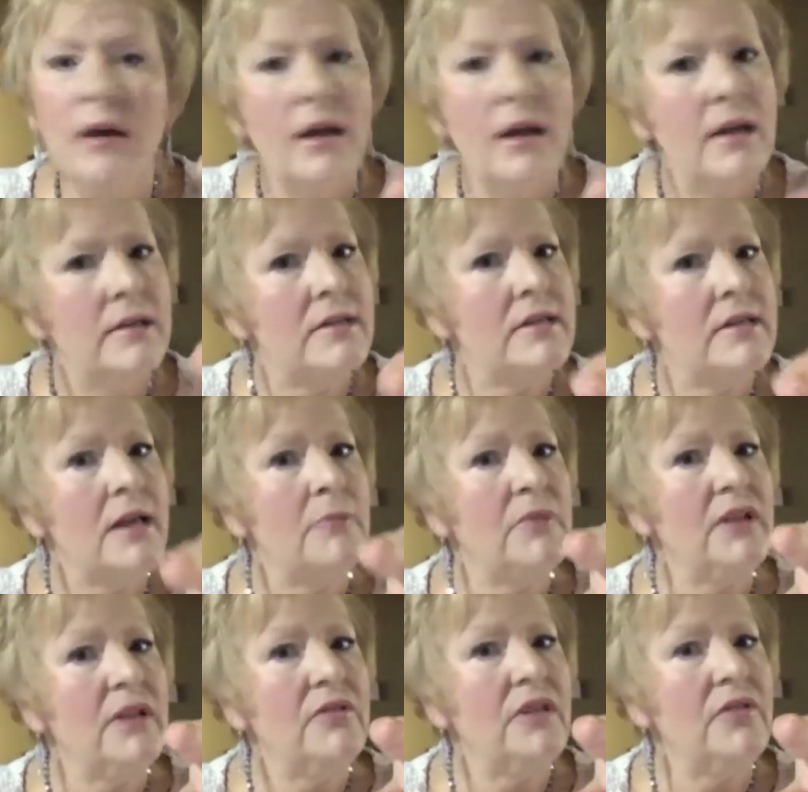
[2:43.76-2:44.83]

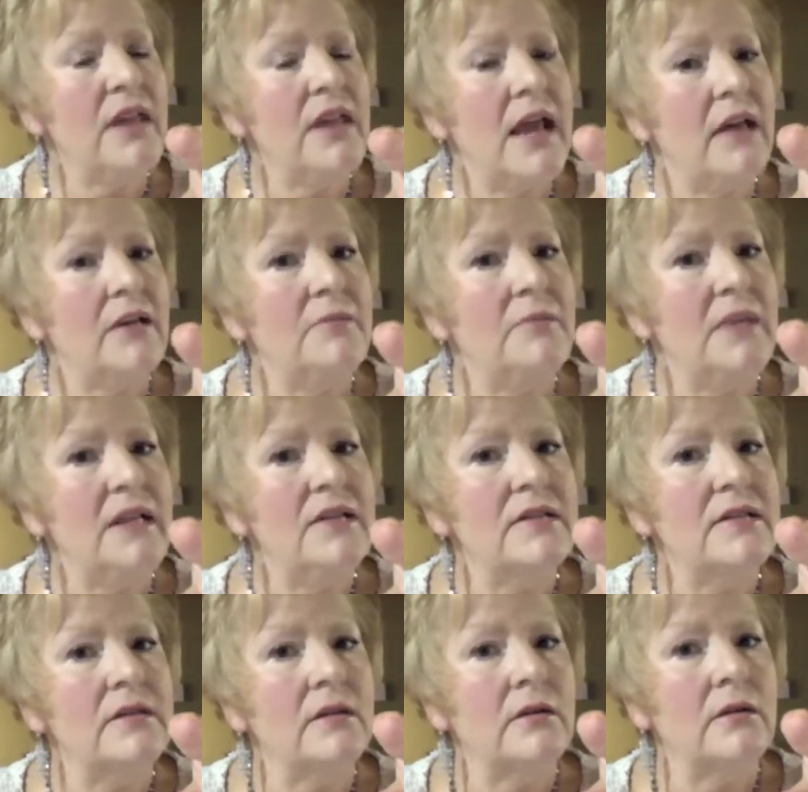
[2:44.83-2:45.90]
something that the
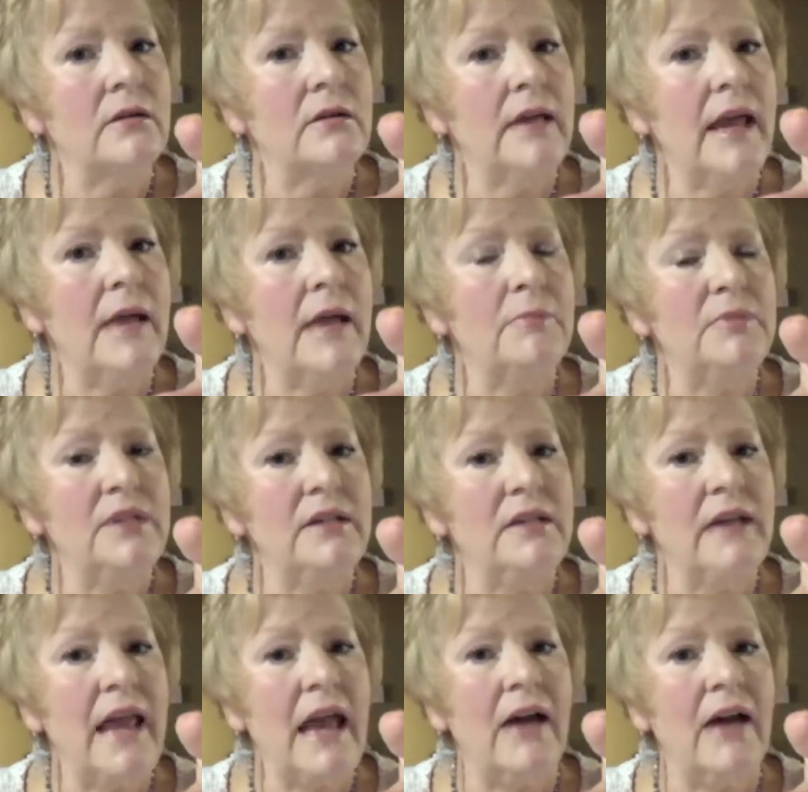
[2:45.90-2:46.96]
enemy's camp didn't
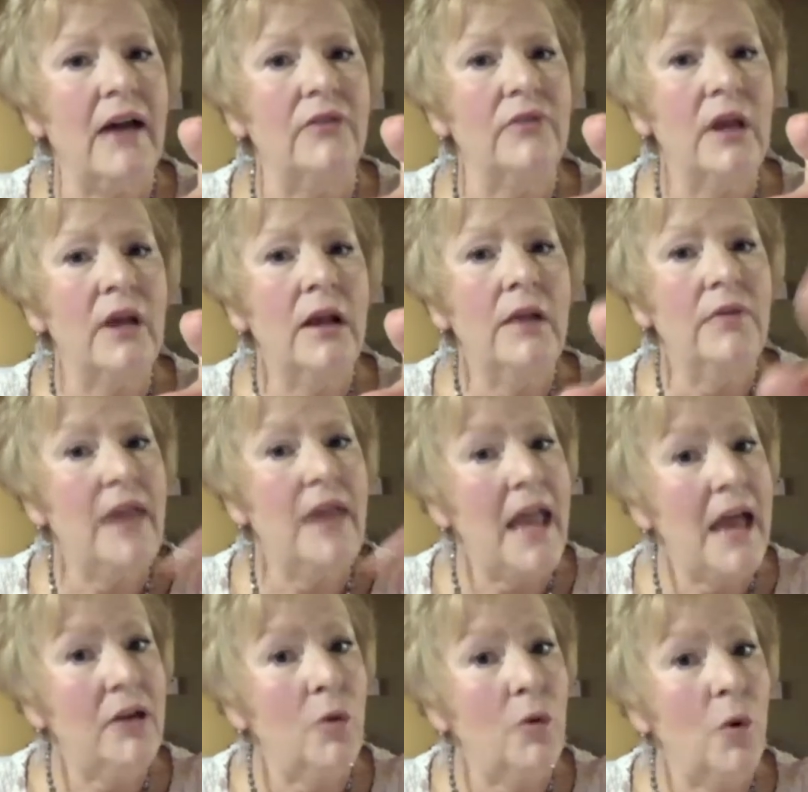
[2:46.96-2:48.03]
have. They
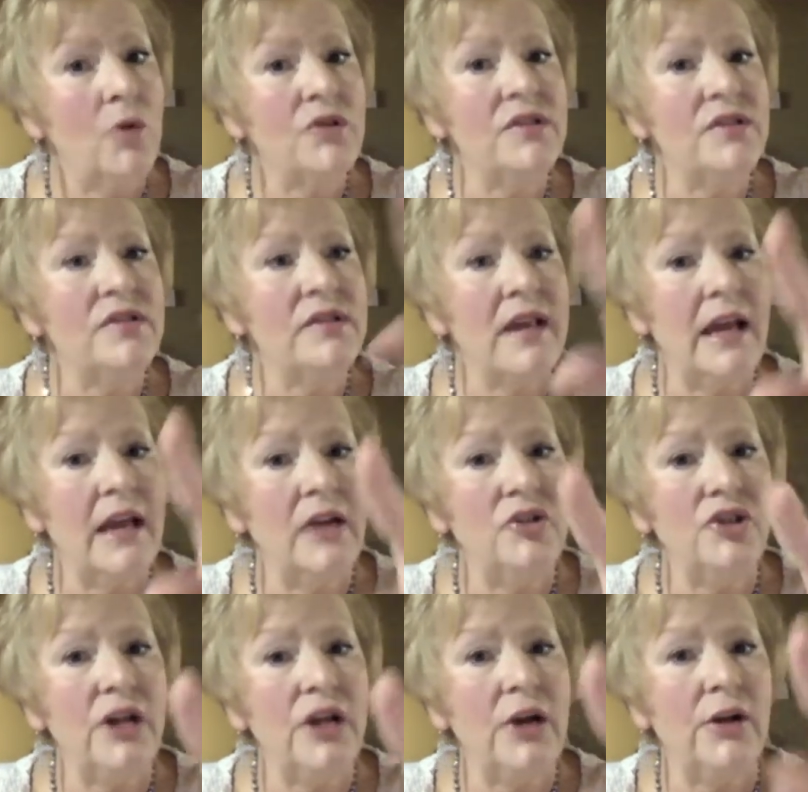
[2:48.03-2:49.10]
had horses, they had
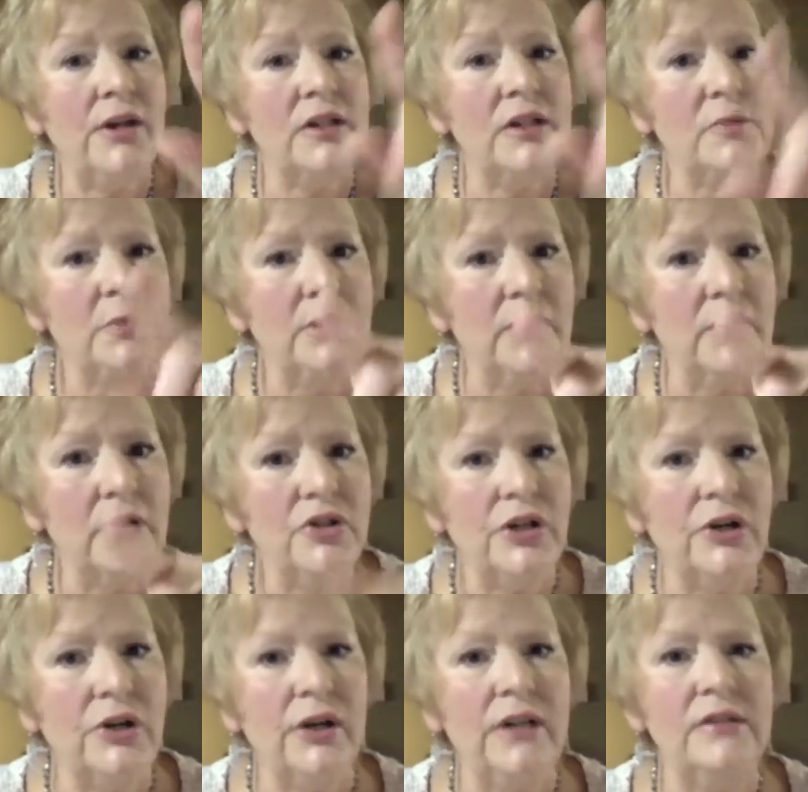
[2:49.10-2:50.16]
chariots, but not
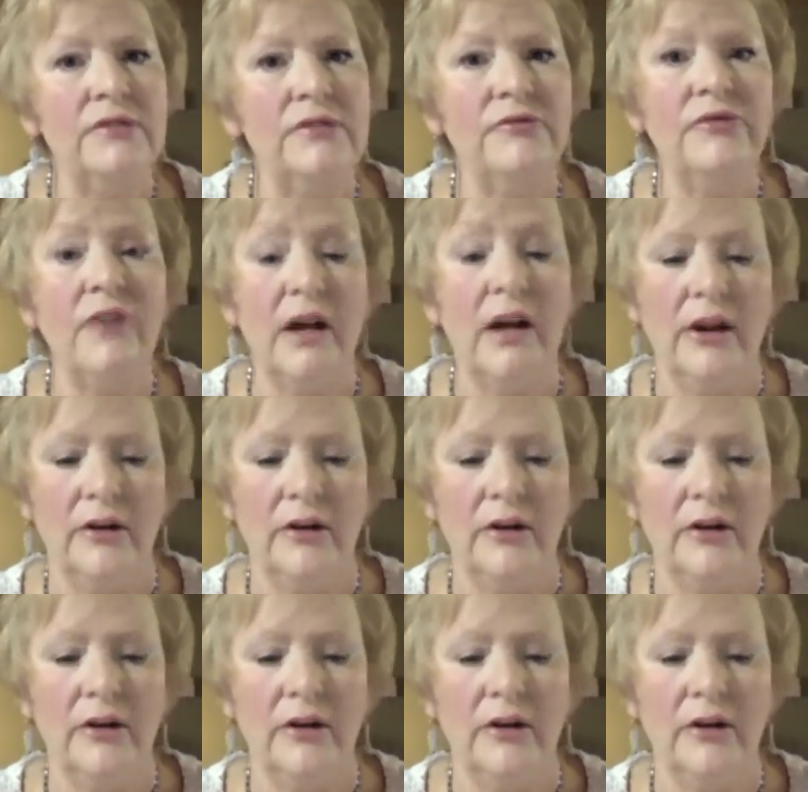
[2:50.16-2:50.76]
chariots of fire.